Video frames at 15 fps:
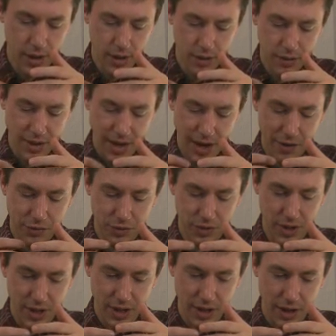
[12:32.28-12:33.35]

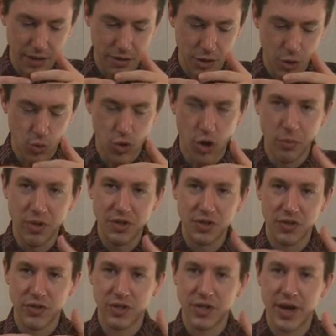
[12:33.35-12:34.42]
The aromas
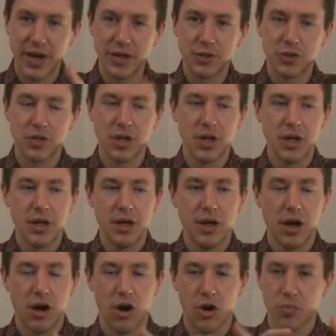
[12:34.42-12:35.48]
and the taste
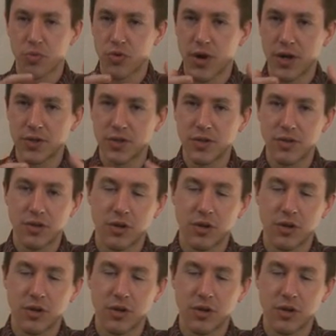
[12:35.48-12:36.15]
are present.